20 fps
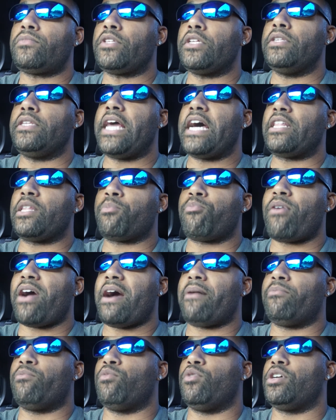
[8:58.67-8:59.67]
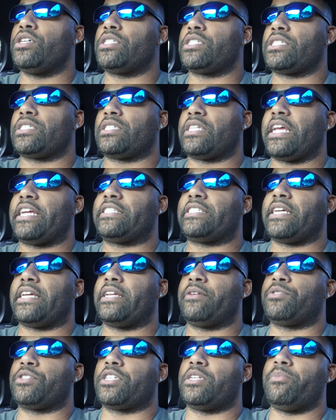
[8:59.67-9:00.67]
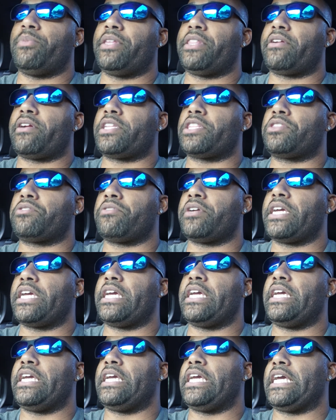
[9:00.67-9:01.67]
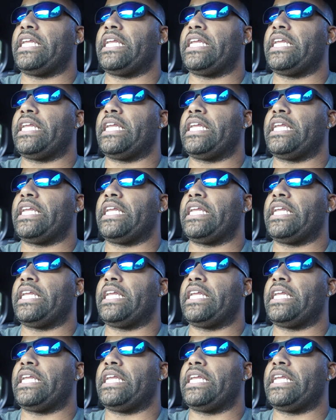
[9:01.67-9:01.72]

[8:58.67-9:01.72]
Now the problem was they said it was going to be there at 3,